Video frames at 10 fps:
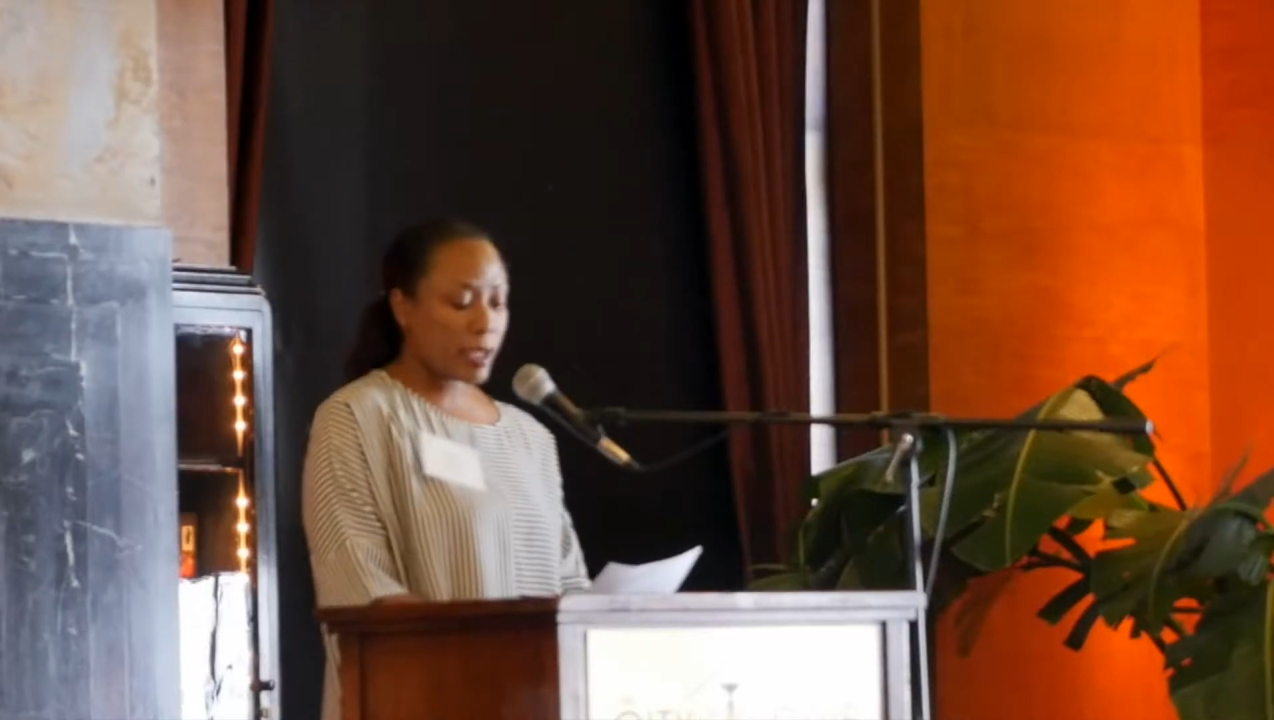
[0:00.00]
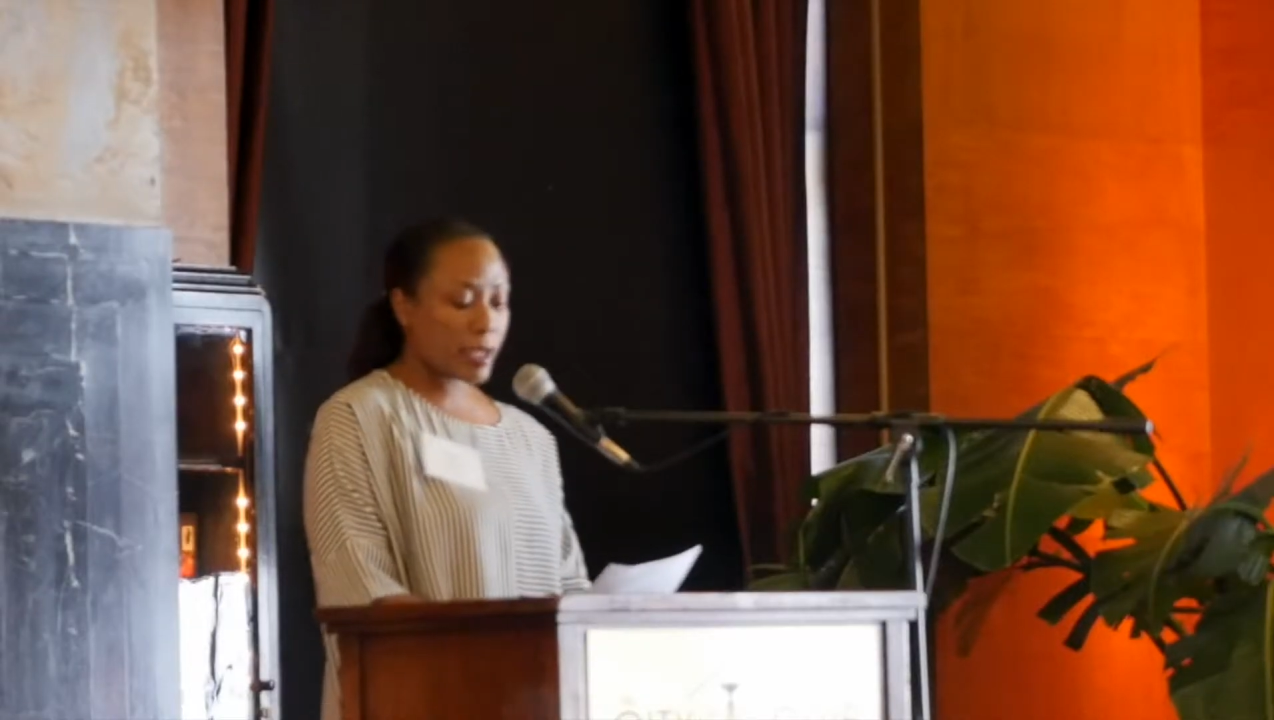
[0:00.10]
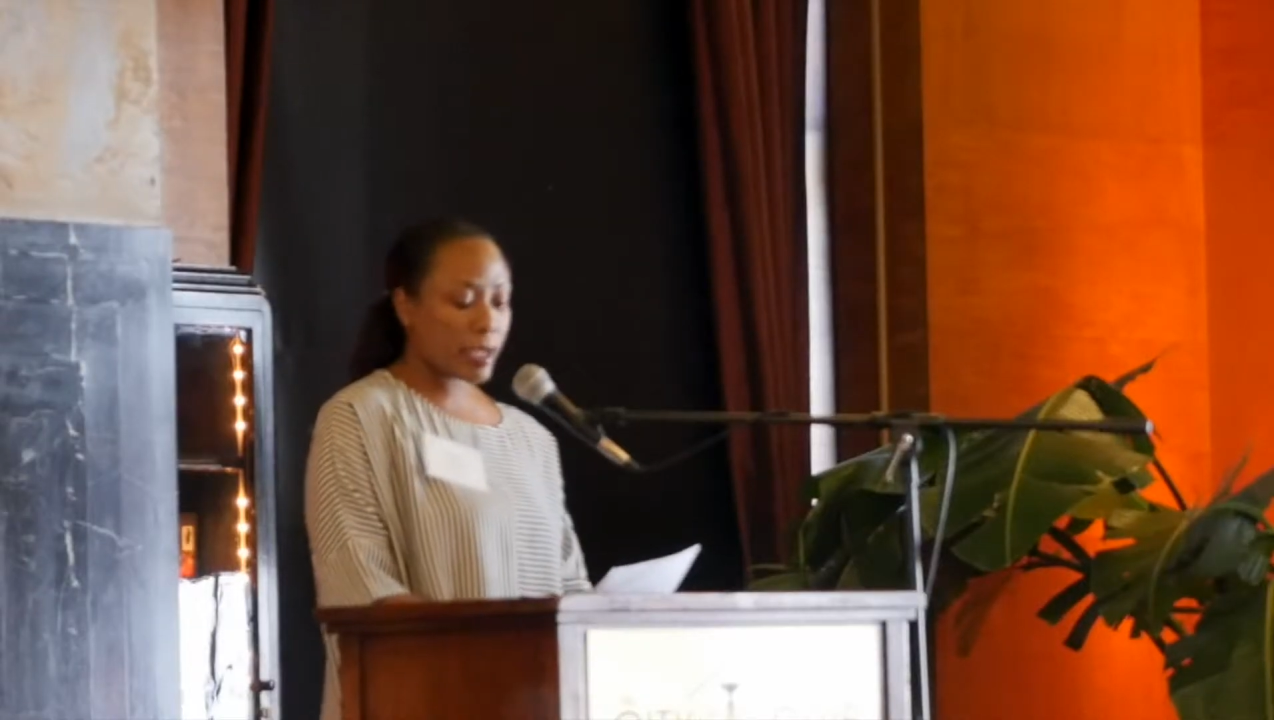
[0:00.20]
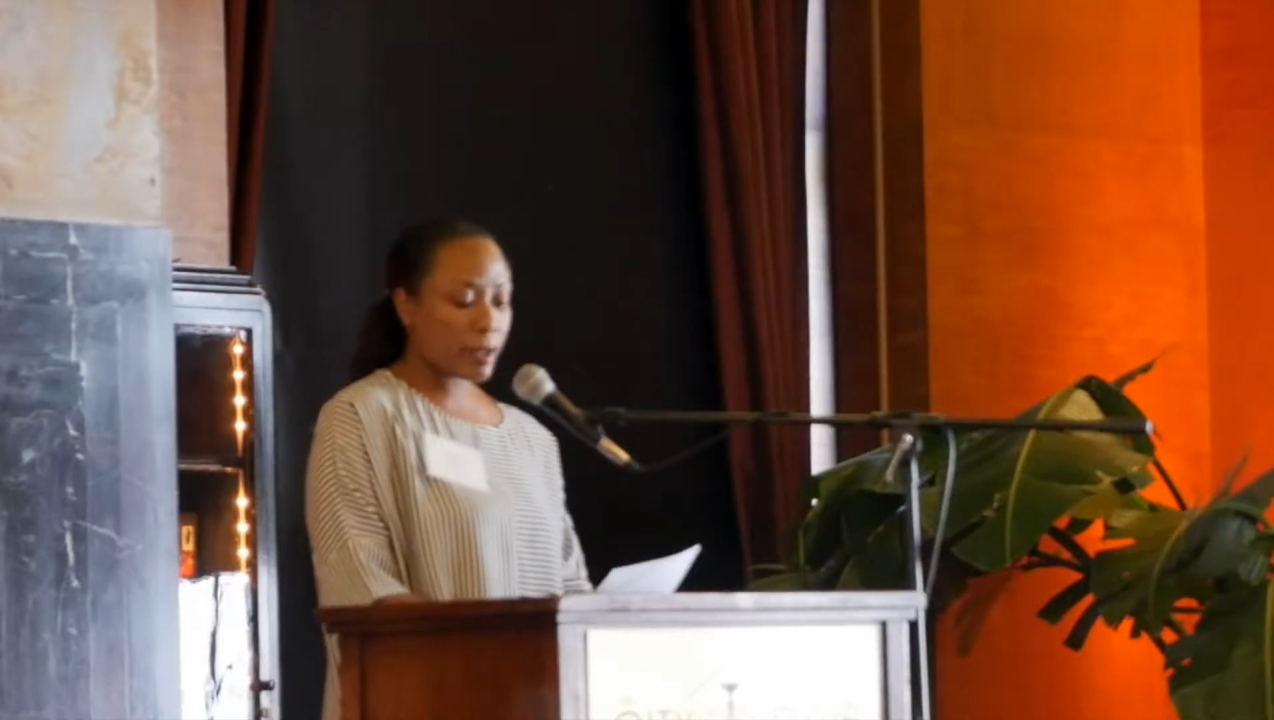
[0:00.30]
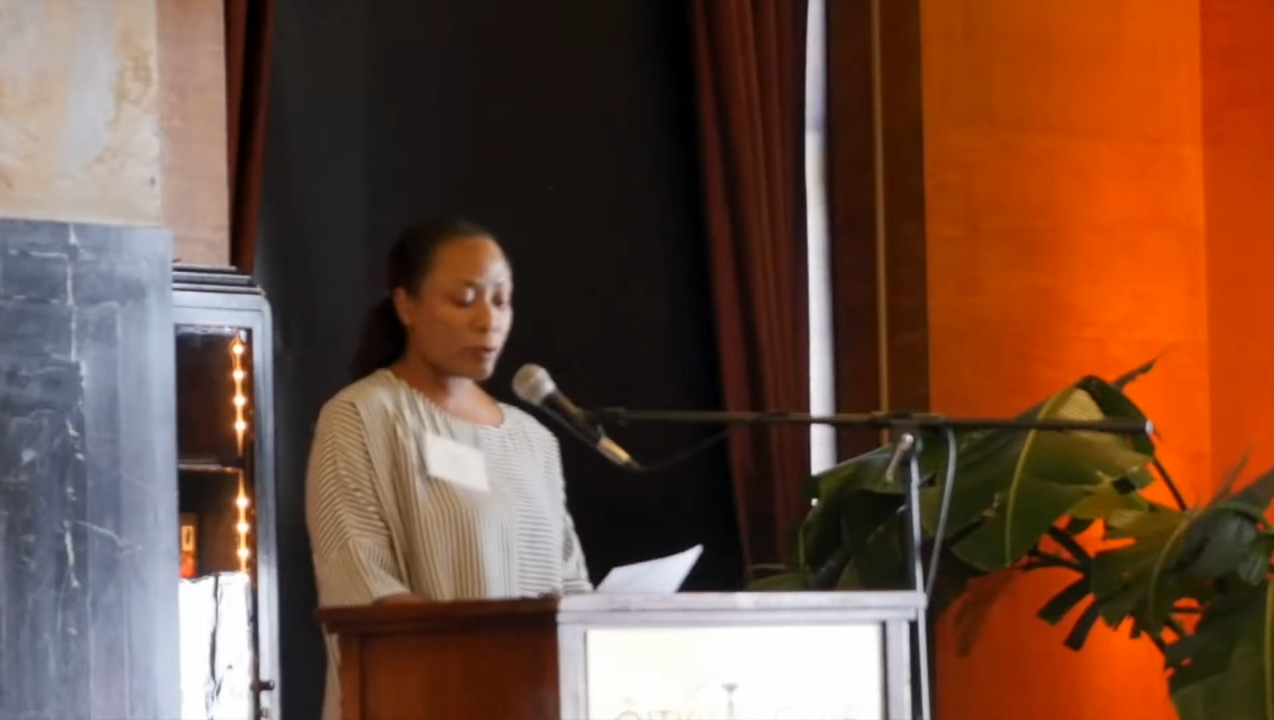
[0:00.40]

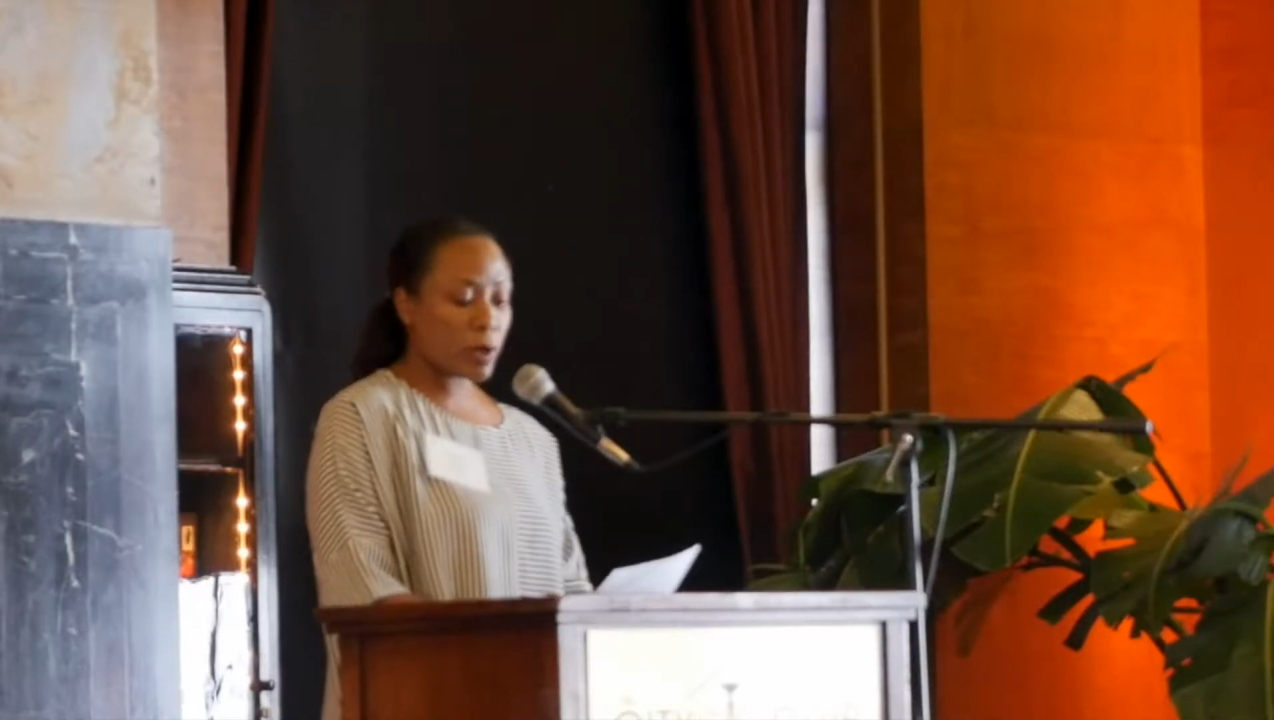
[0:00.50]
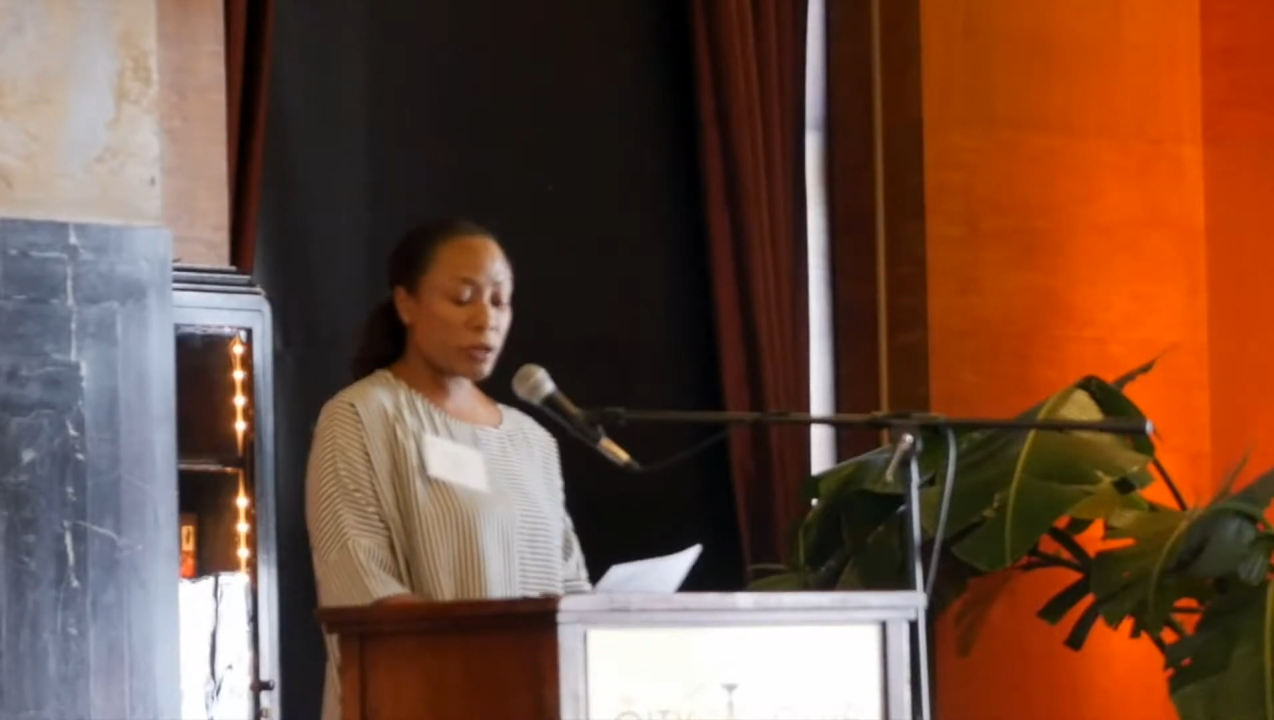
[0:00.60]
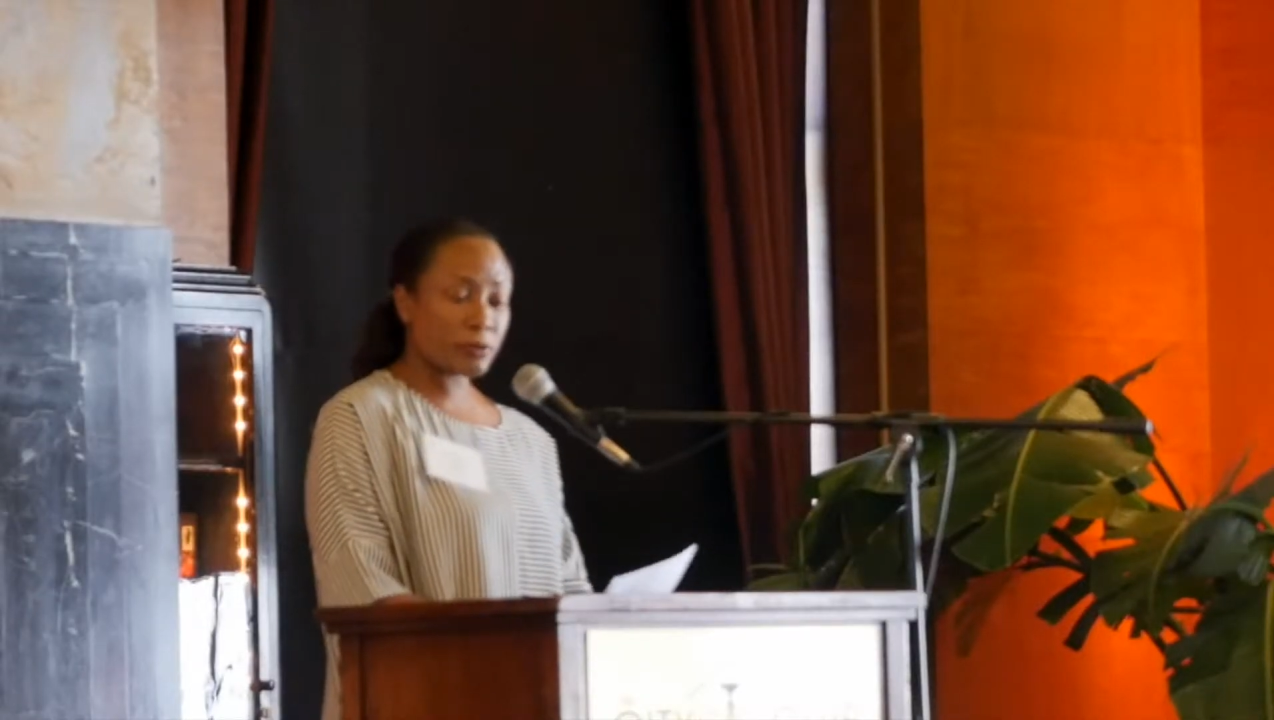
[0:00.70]
and one